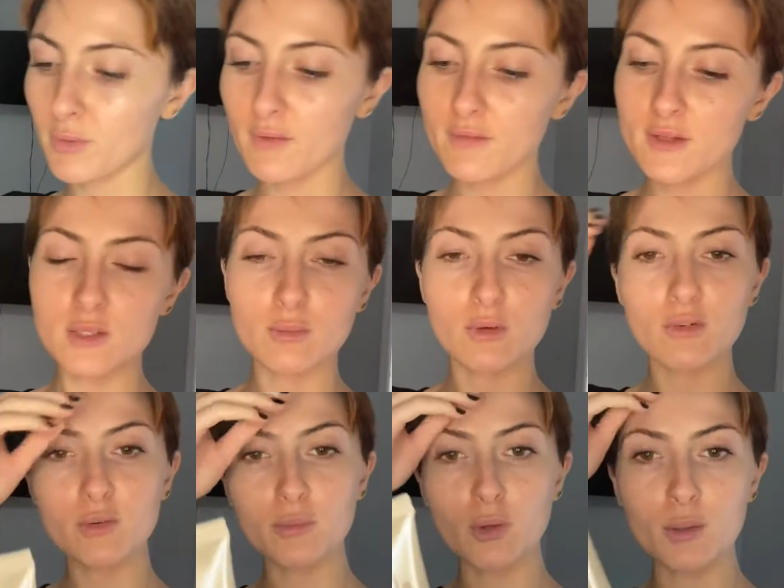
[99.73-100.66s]
of this one
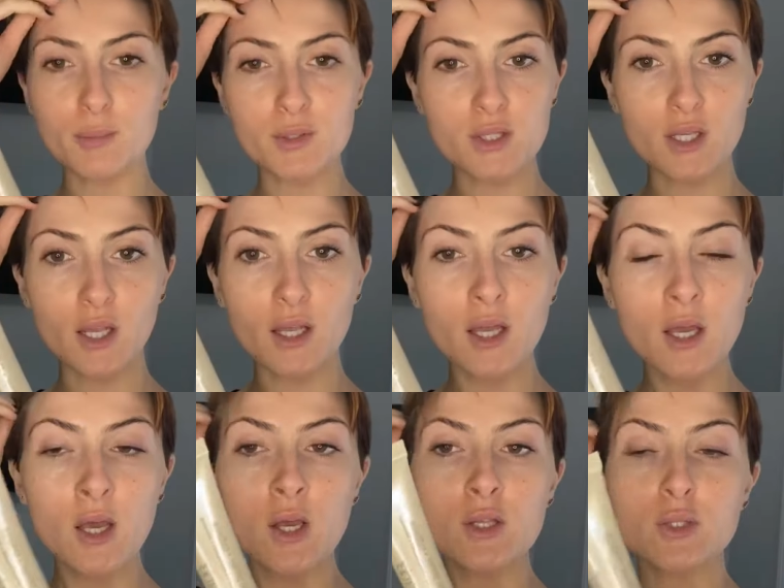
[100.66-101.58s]
from Laura Mercier.
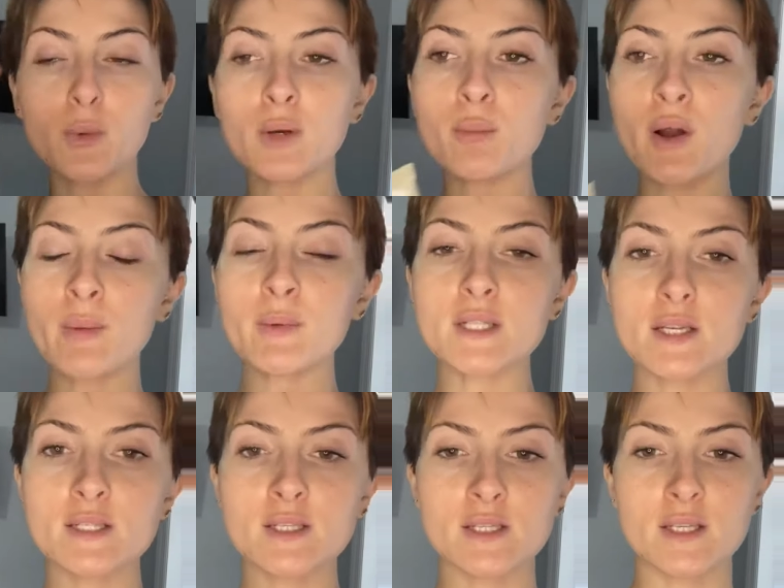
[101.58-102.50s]
So what a primer does
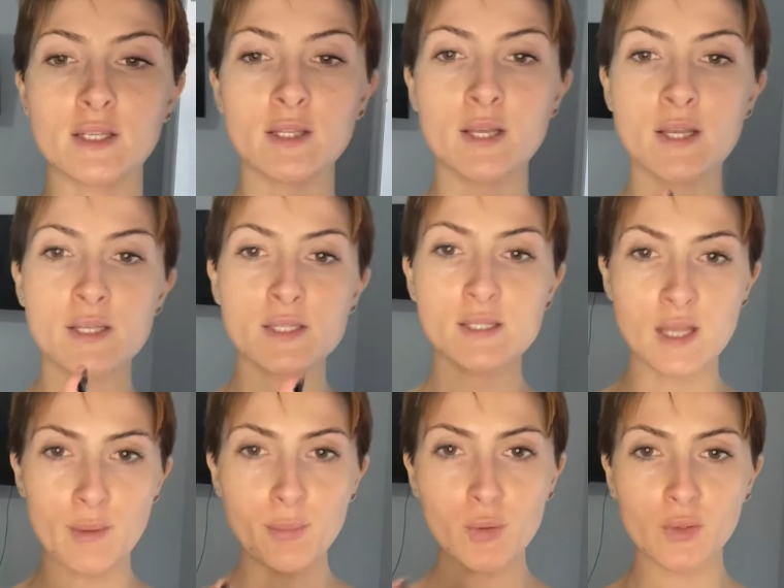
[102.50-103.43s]
is it
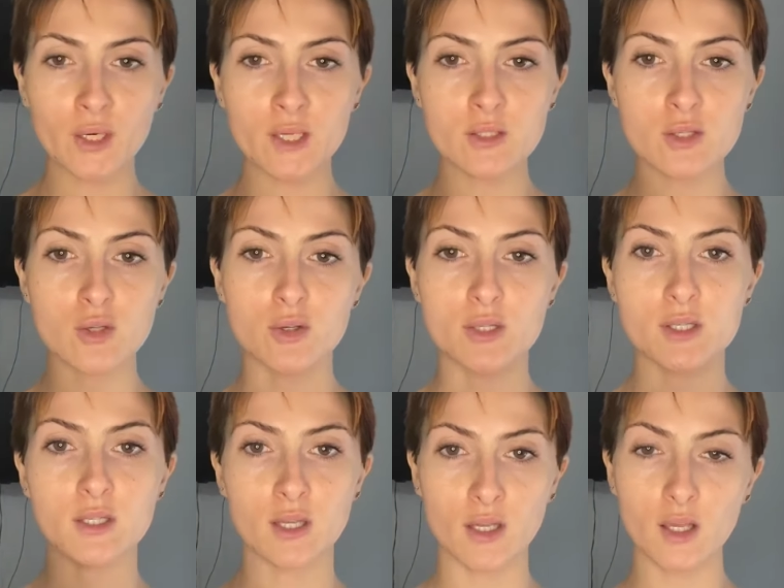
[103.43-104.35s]
separates your
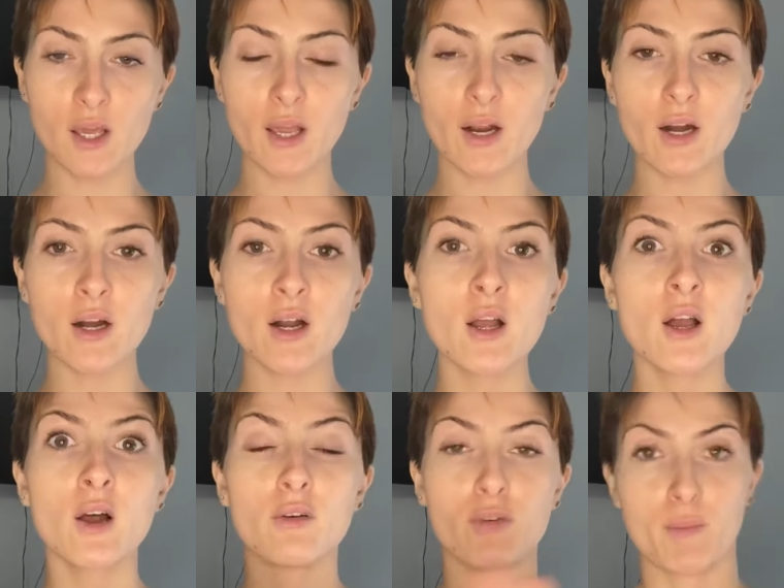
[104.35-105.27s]
skincare
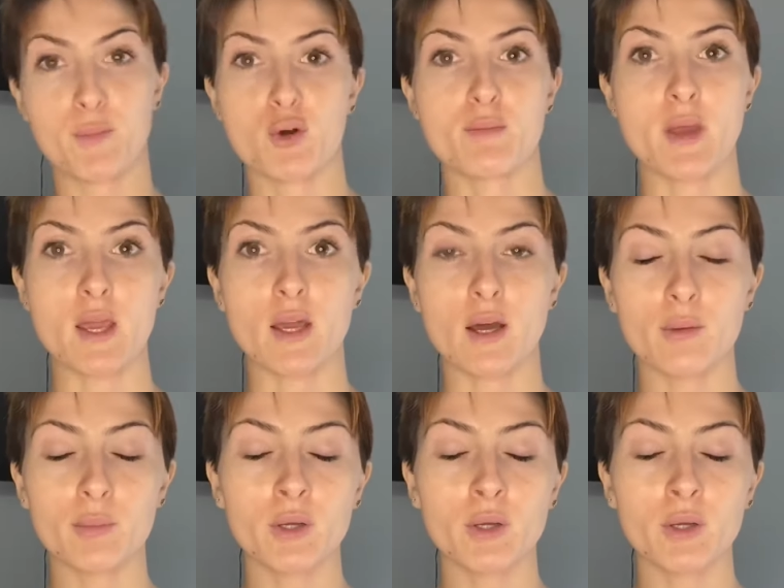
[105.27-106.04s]
from your makeup.